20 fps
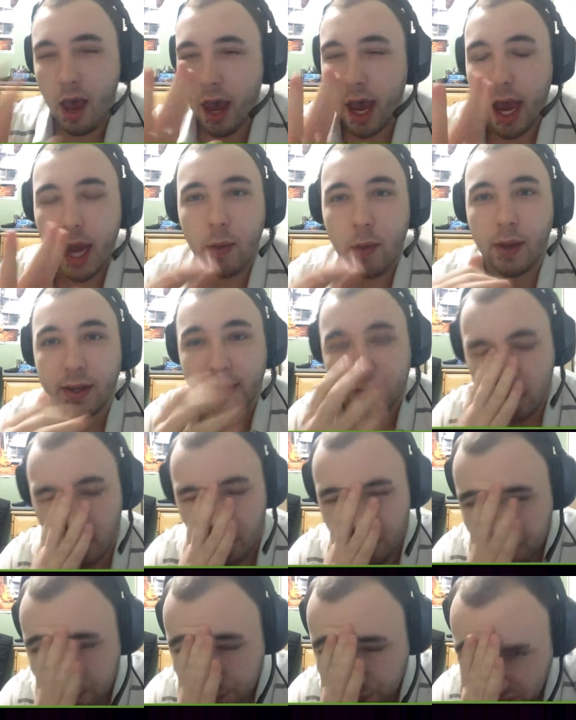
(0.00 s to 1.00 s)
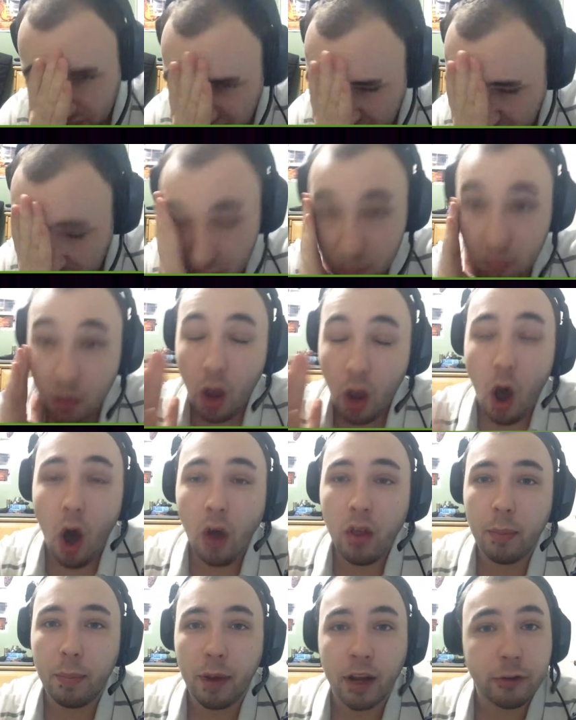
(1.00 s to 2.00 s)
Anyway, so
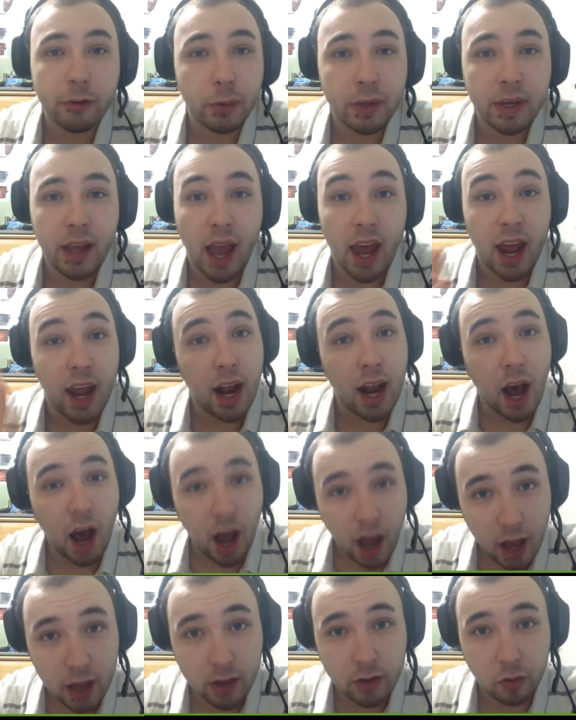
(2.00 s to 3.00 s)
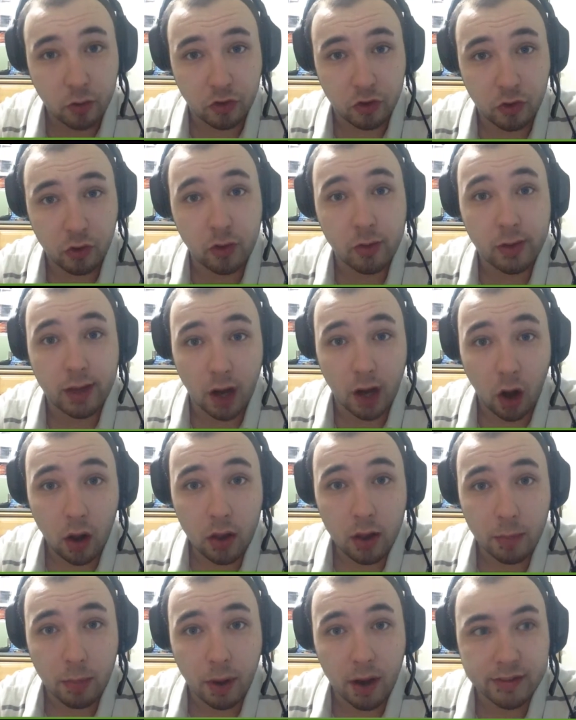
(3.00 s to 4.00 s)
on the bus we get, and as soon as we get
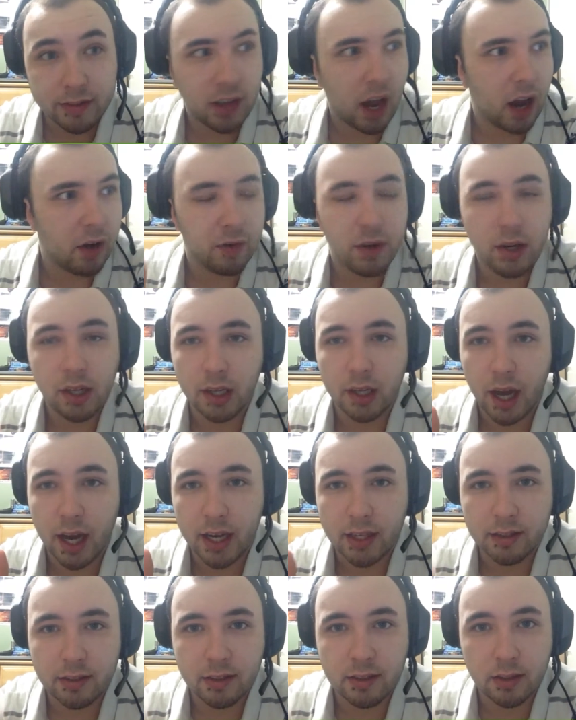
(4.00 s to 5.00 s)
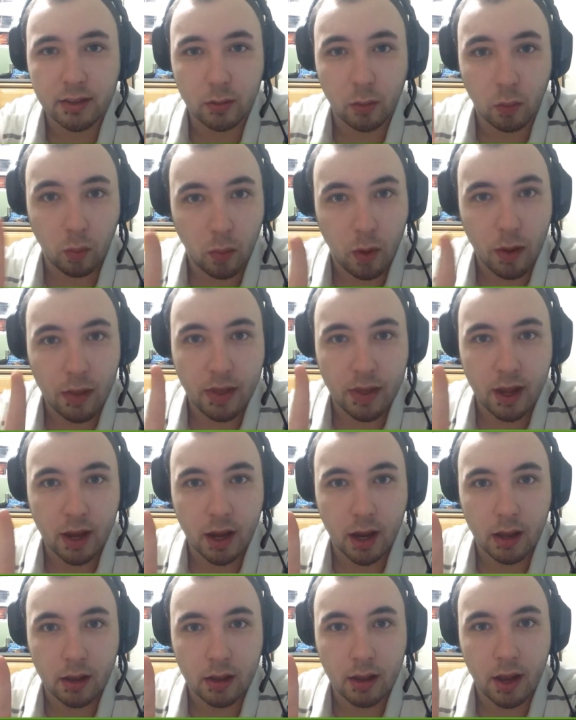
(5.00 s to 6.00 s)
on the bus, I realize one
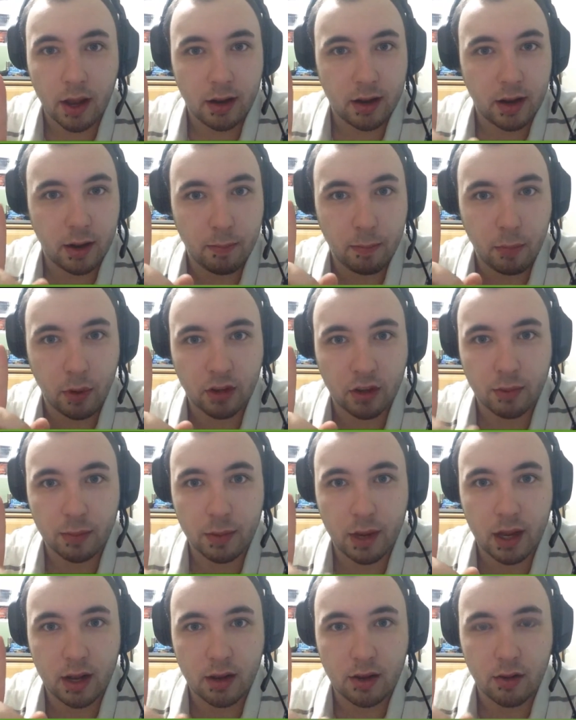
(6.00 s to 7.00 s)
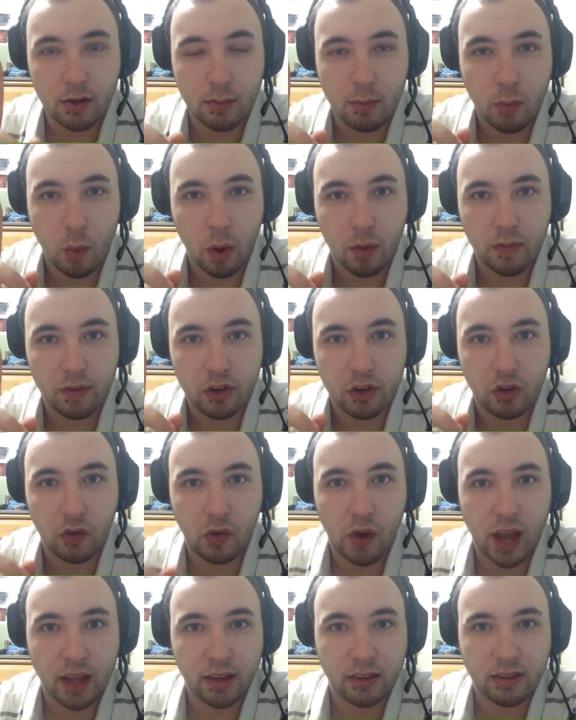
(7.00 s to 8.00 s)
thing that puts me into more of a
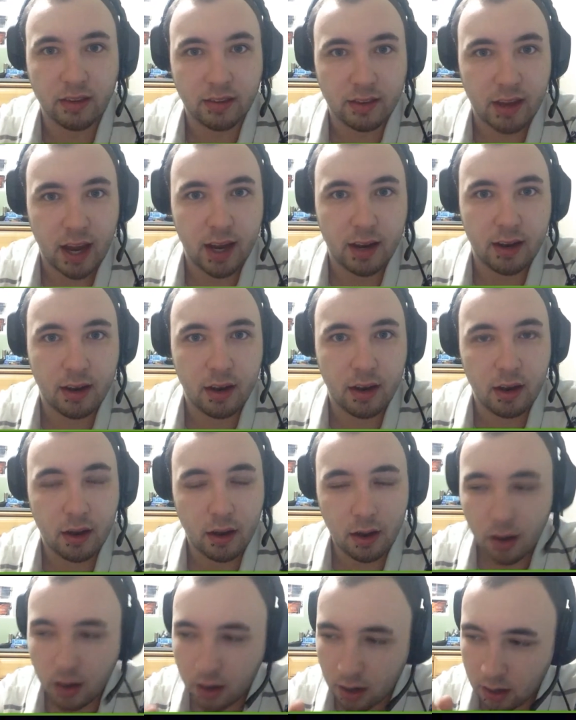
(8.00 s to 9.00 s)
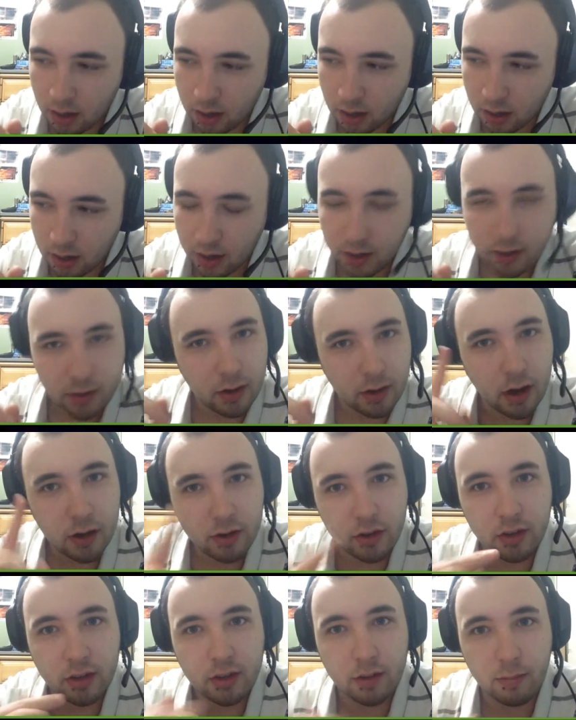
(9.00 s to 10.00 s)
trance state. It's not
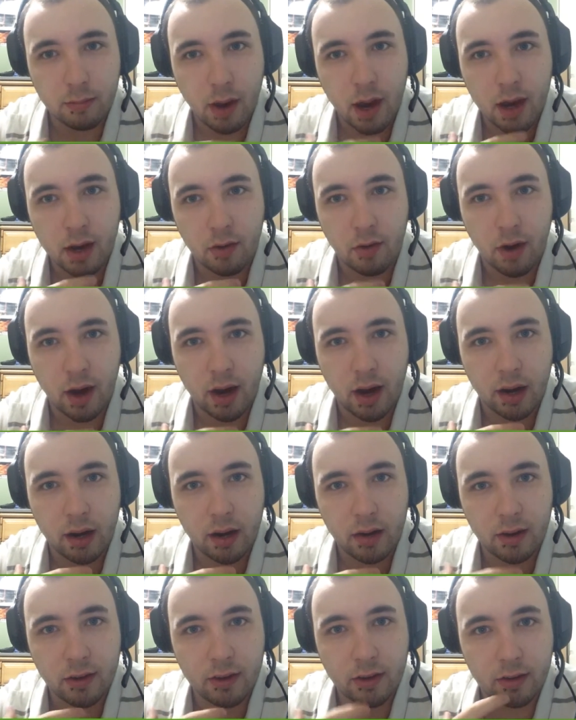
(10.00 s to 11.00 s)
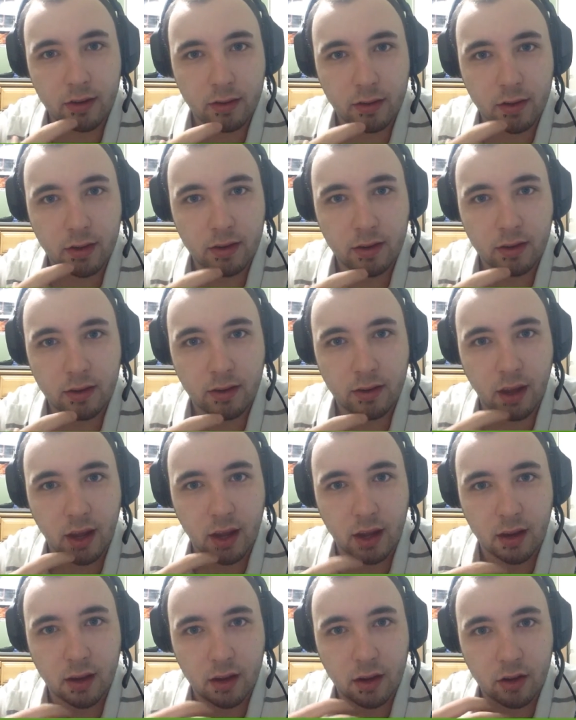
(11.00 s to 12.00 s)
just my grade. This is
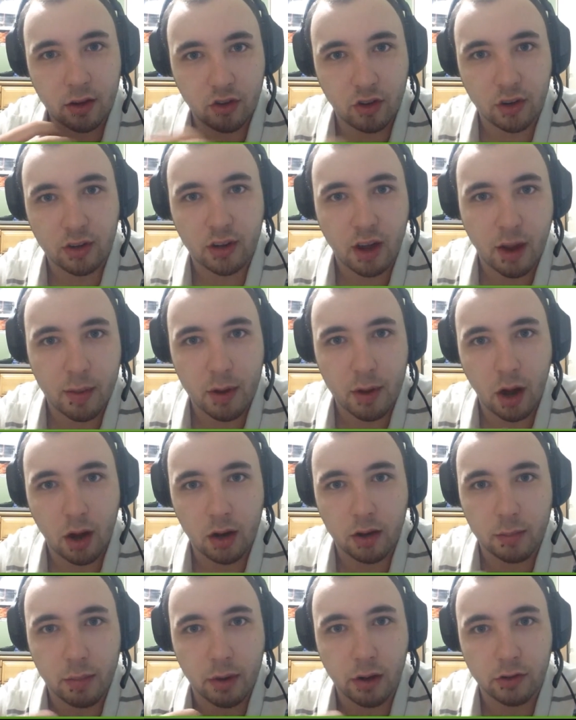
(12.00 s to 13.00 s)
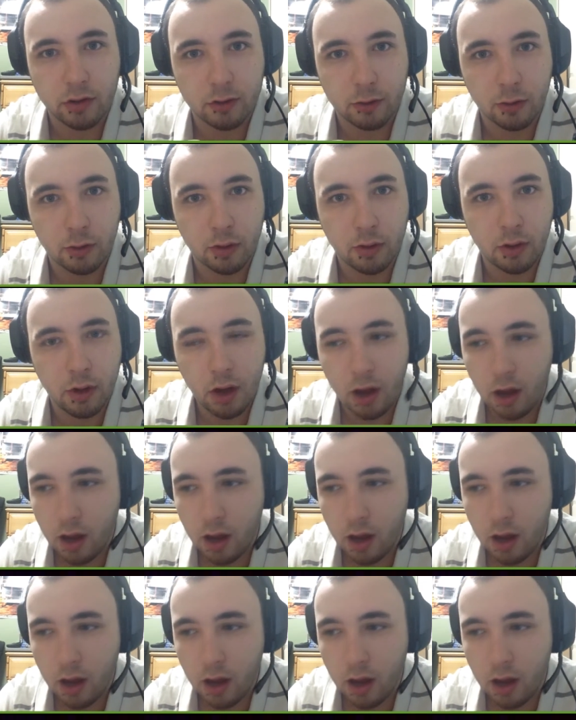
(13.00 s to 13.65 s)
like just coming on to middle school.